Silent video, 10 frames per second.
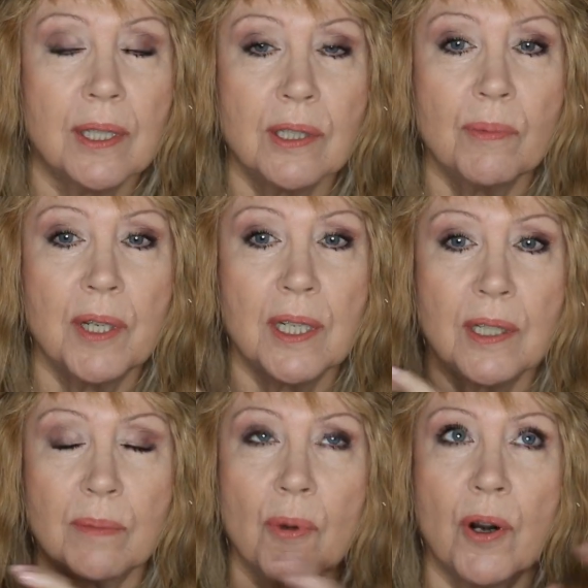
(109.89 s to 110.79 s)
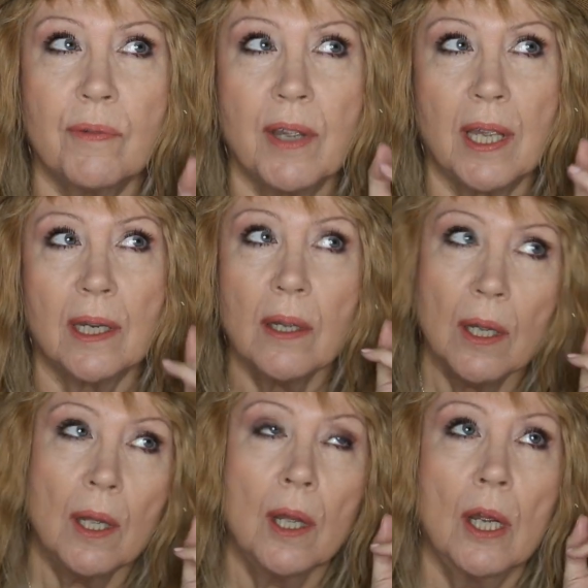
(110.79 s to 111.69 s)
This one is more of a
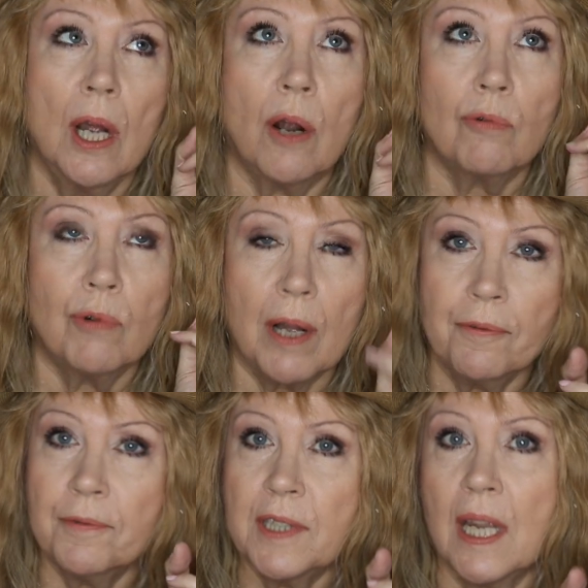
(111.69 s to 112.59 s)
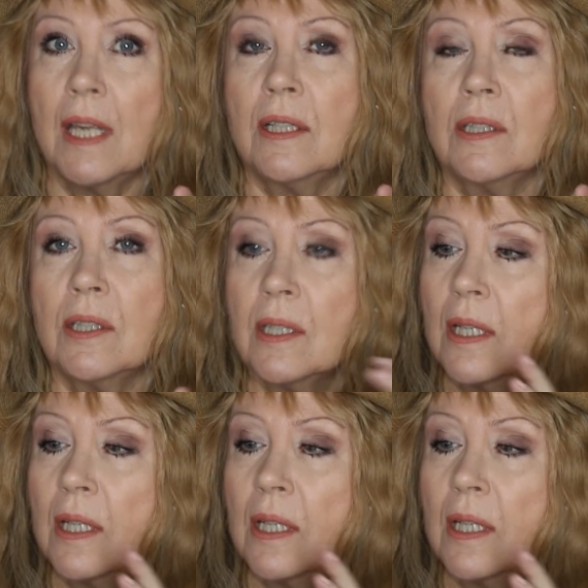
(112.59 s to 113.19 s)
rough taste.